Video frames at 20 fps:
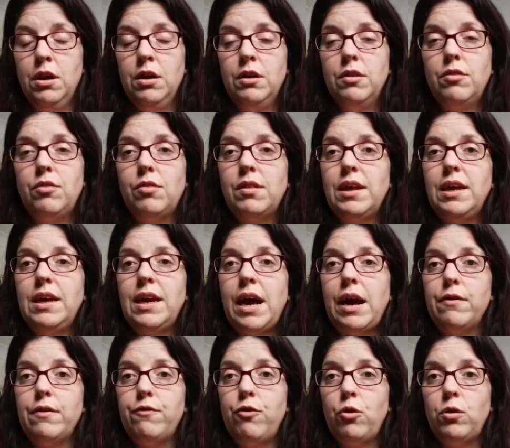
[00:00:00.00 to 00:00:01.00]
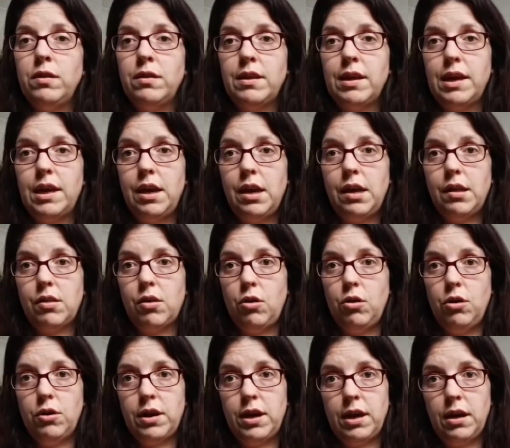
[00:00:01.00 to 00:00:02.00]
To see how volunteers are
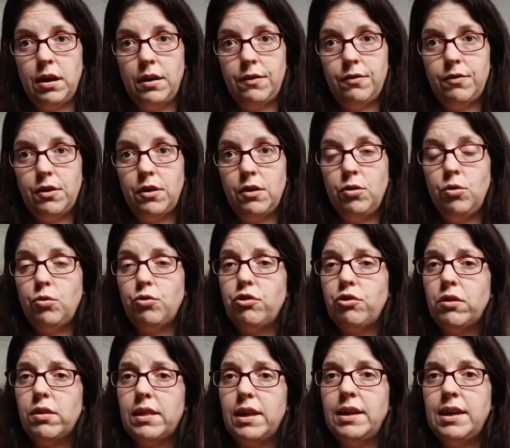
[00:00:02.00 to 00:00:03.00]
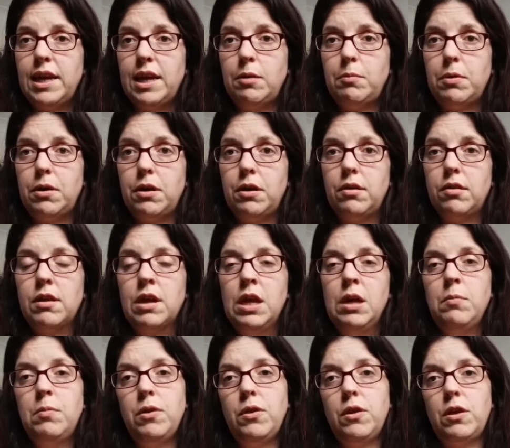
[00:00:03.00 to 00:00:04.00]
looking after not just their neighbours
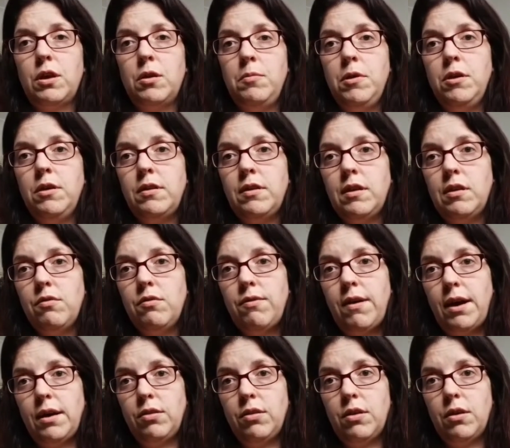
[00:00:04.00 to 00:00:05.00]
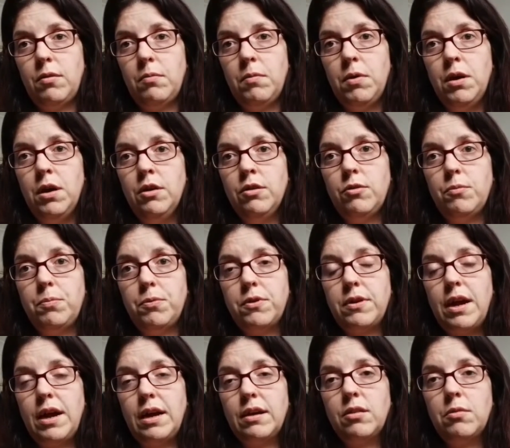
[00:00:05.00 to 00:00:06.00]
but the community around them to
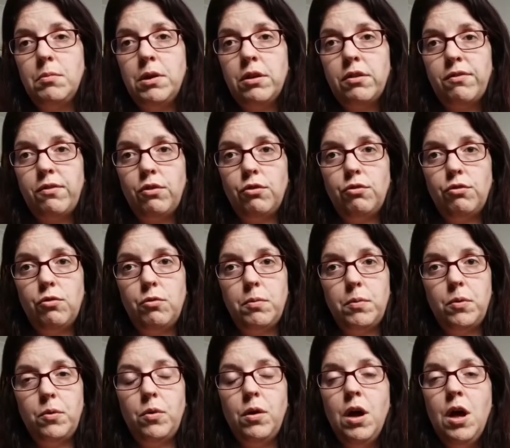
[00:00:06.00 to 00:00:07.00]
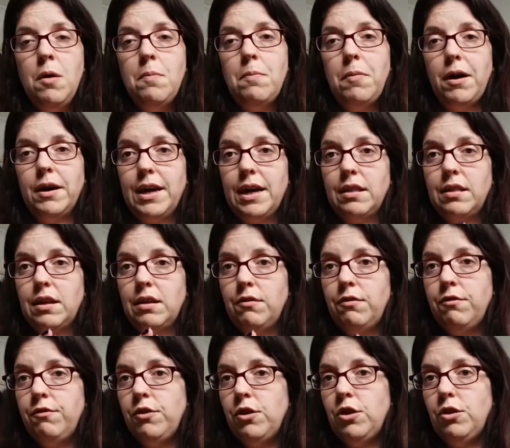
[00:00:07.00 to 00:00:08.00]
protect the most vulnerable by getting
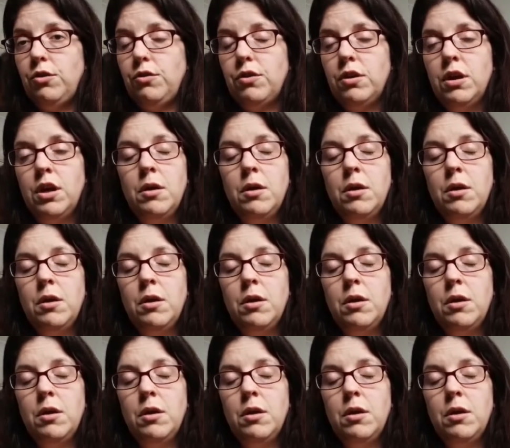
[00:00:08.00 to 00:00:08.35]
food,